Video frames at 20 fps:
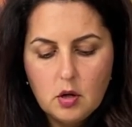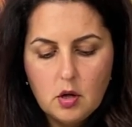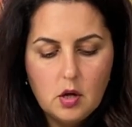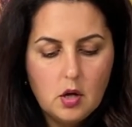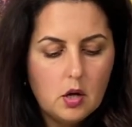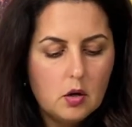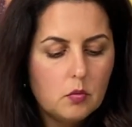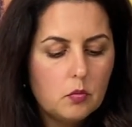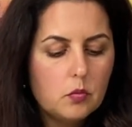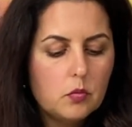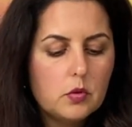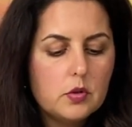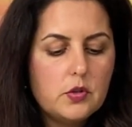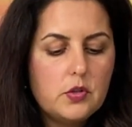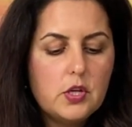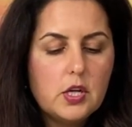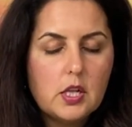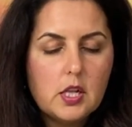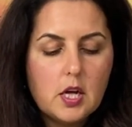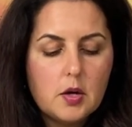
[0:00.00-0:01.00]
do your
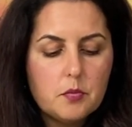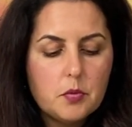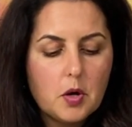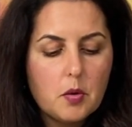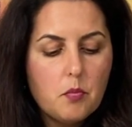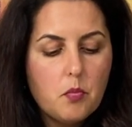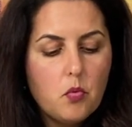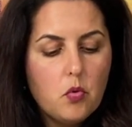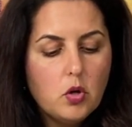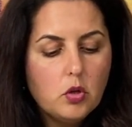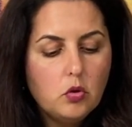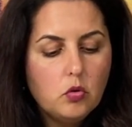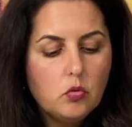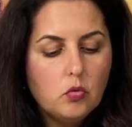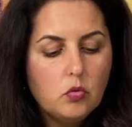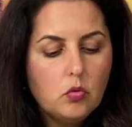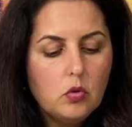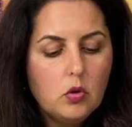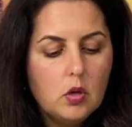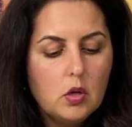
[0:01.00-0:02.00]
work, and when you
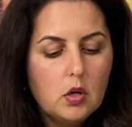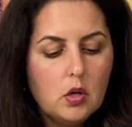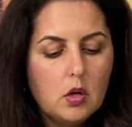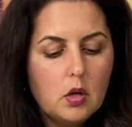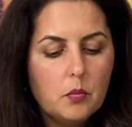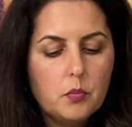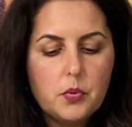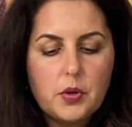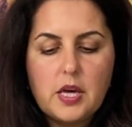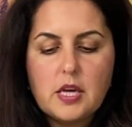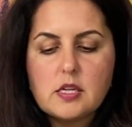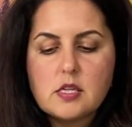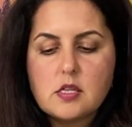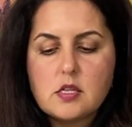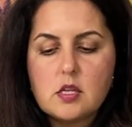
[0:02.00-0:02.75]
need to stop it,